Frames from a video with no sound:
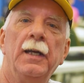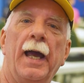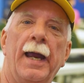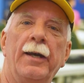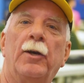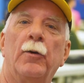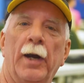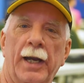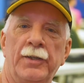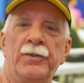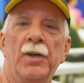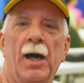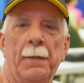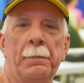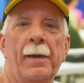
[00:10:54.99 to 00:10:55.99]
And Greg's
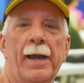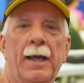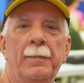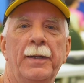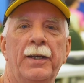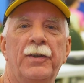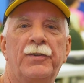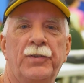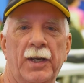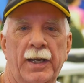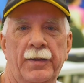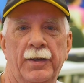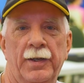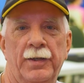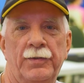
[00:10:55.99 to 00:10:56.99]
not paying me to say
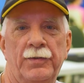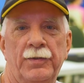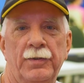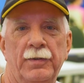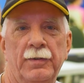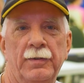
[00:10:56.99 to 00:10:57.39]
this.